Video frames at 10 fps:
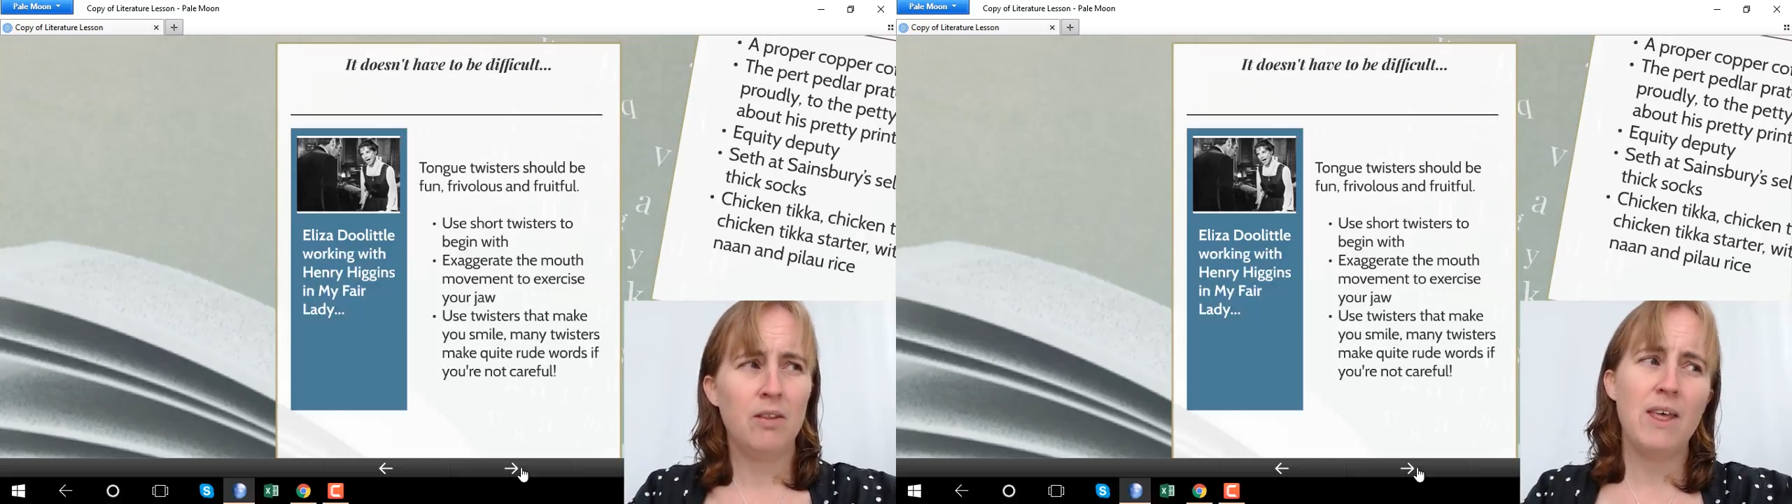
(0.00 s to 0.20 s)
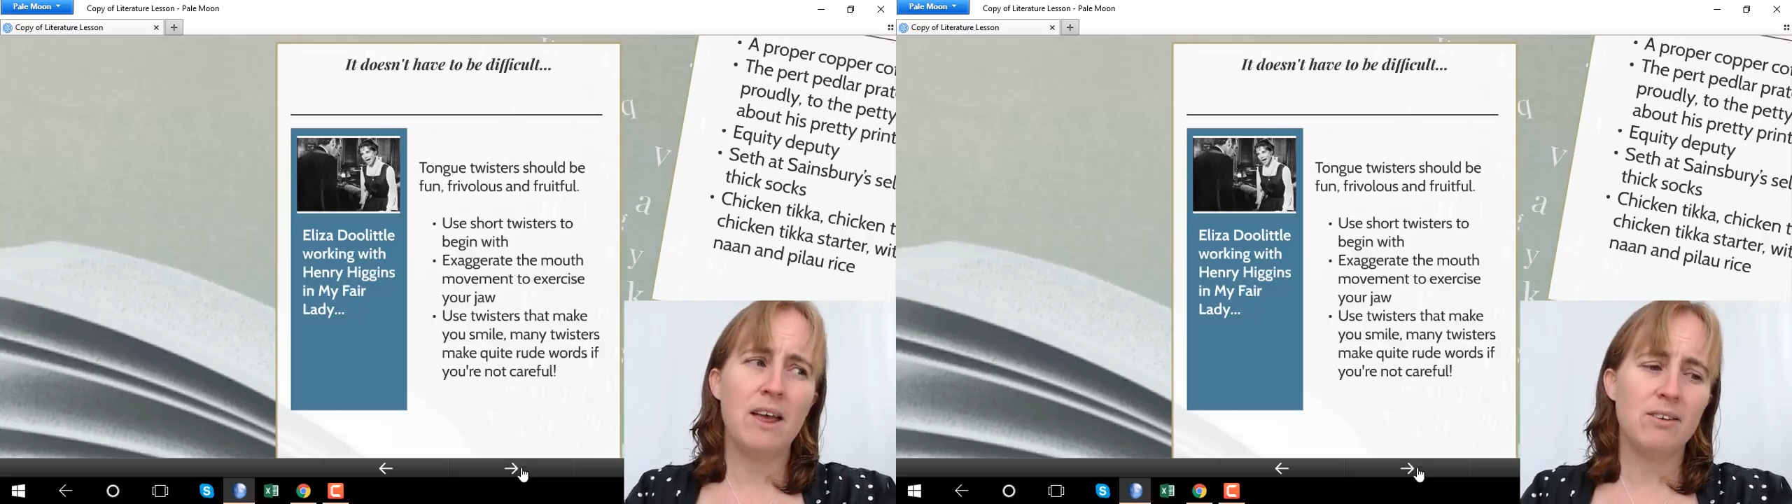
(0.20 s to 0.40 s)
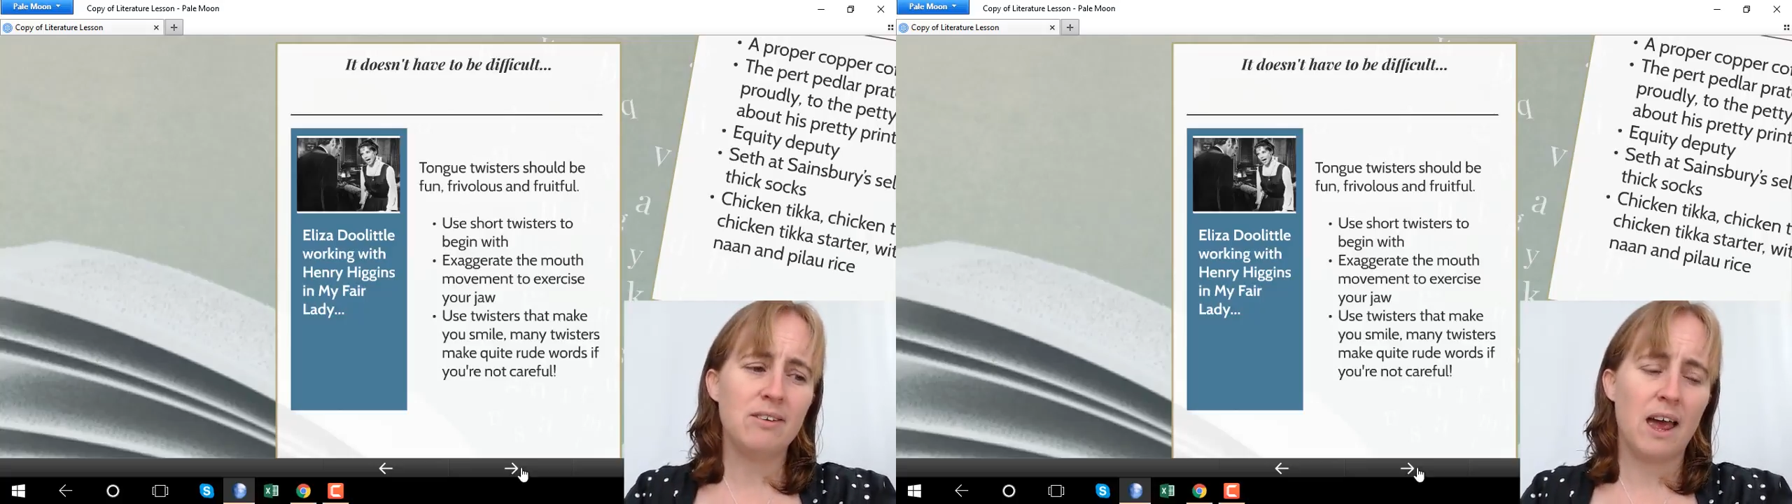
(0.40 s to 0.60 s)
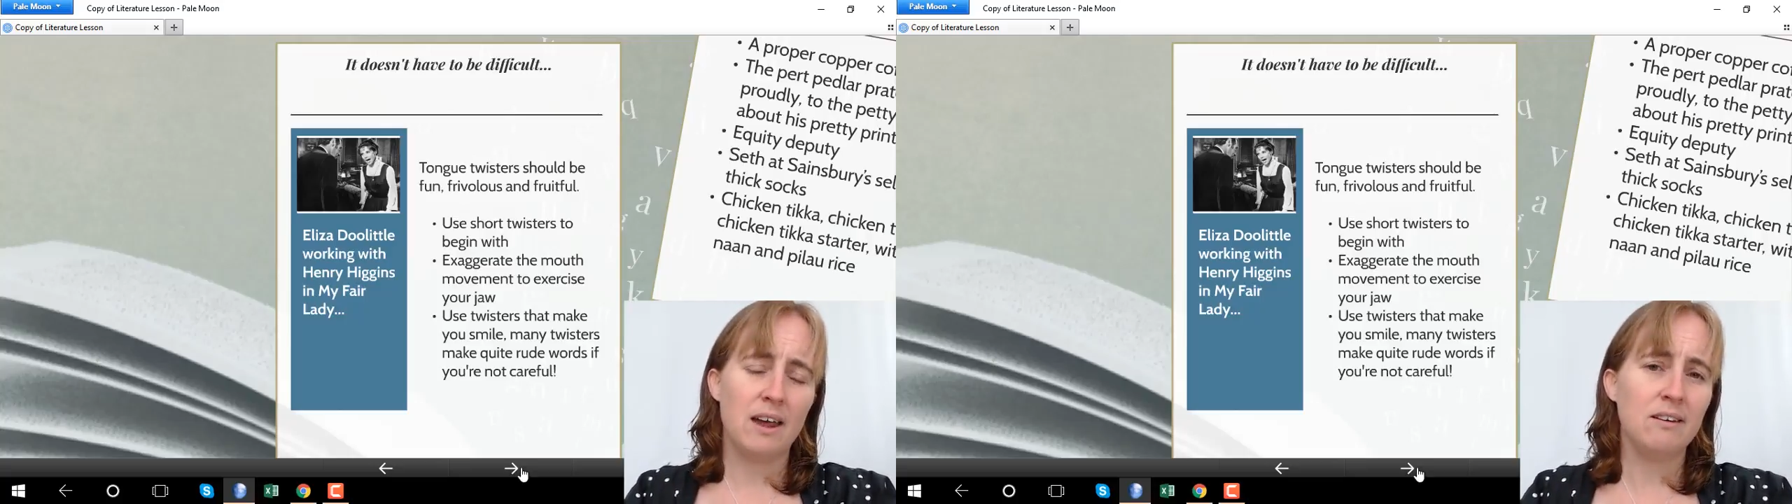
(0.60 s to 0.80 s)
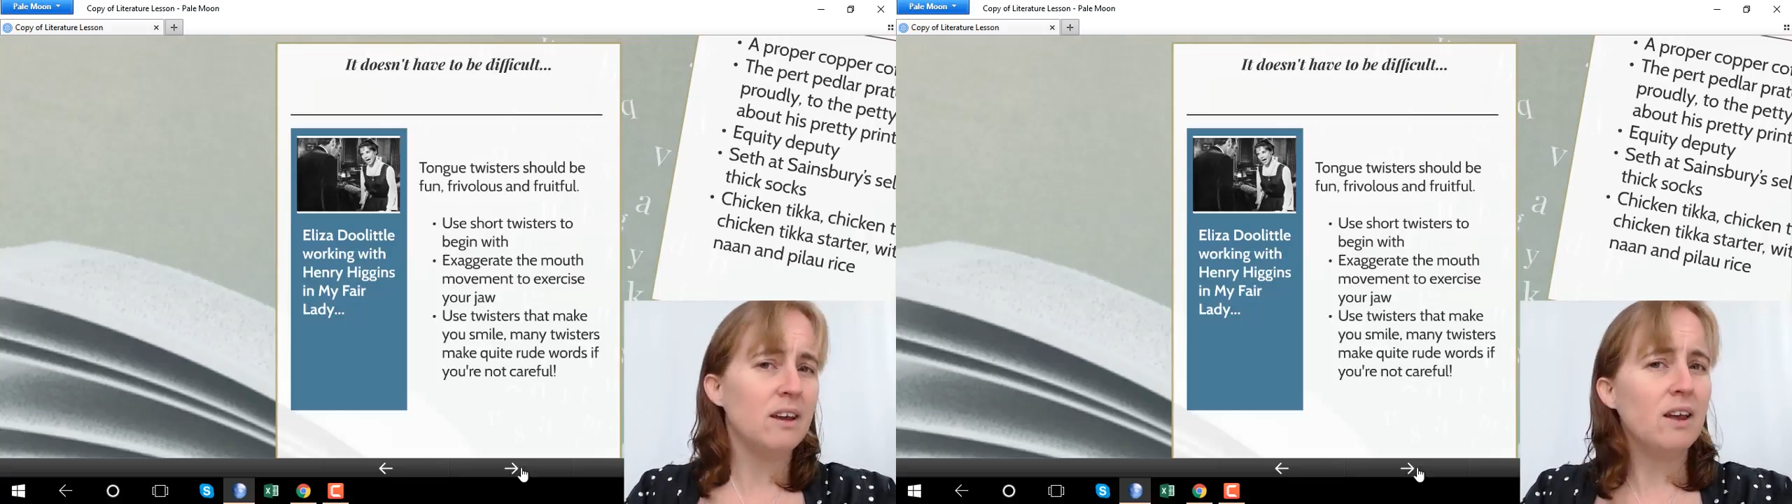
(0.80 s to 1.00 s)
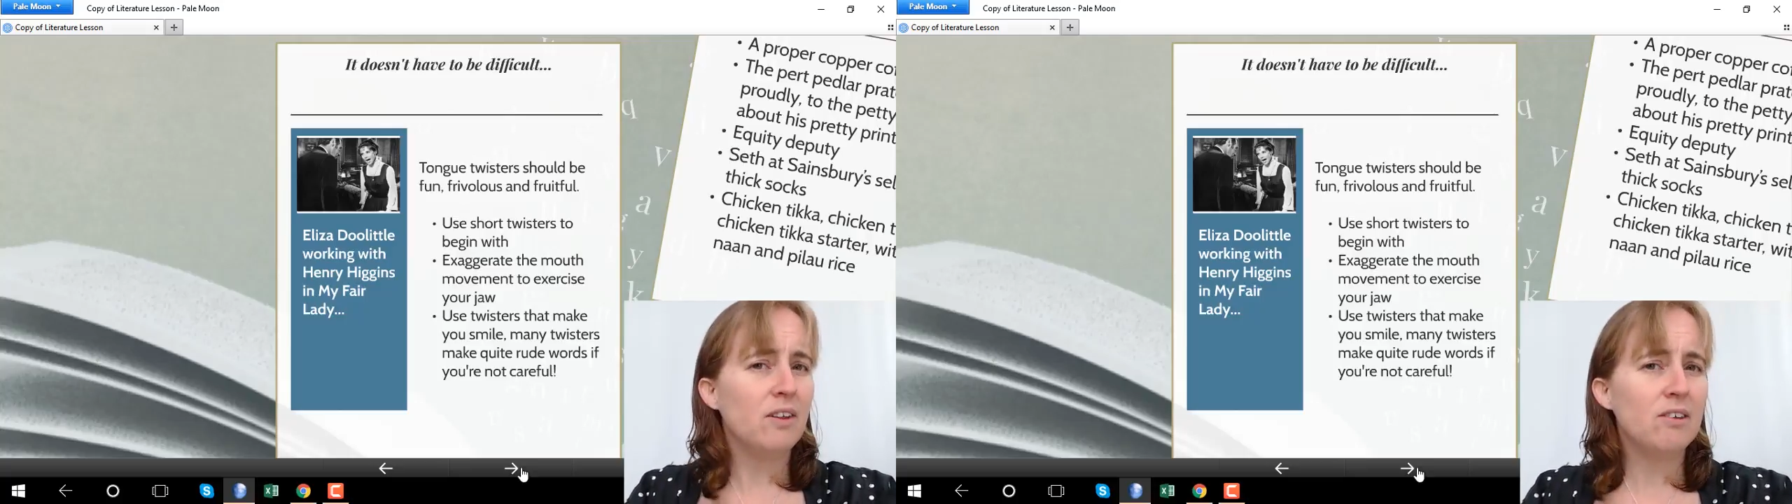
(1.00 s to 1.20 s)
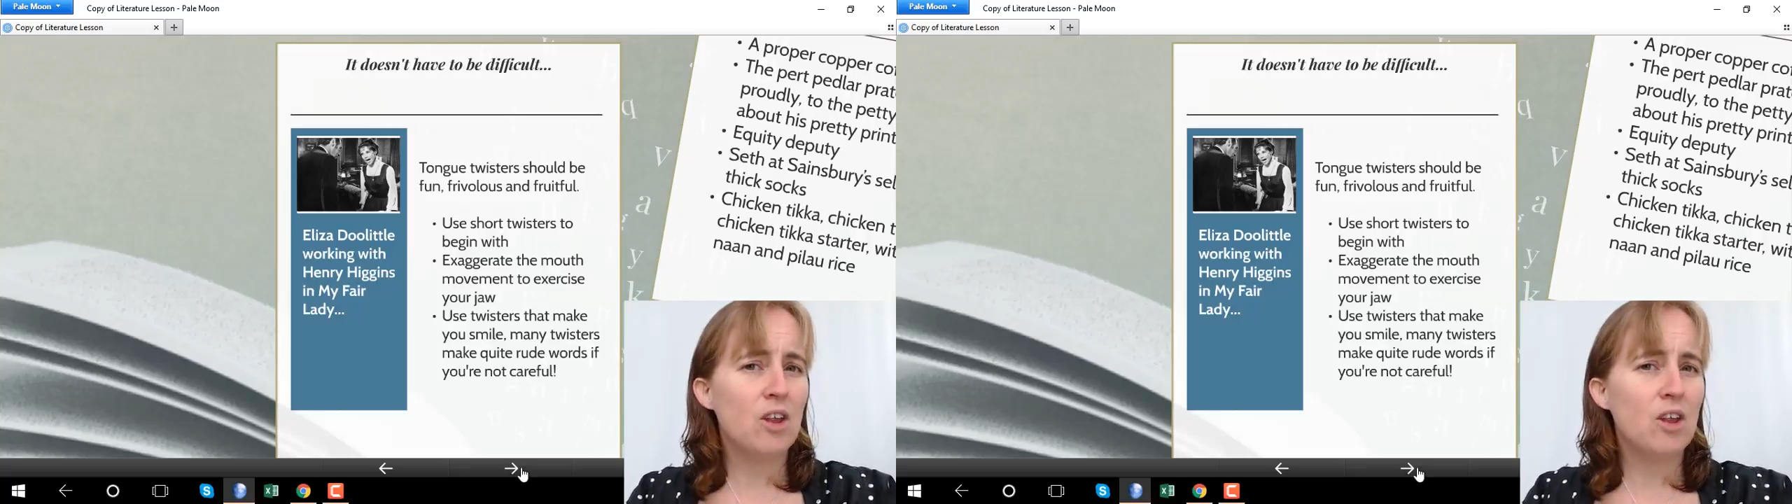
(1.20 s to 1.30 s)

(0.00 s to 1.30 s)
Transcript: That said, there's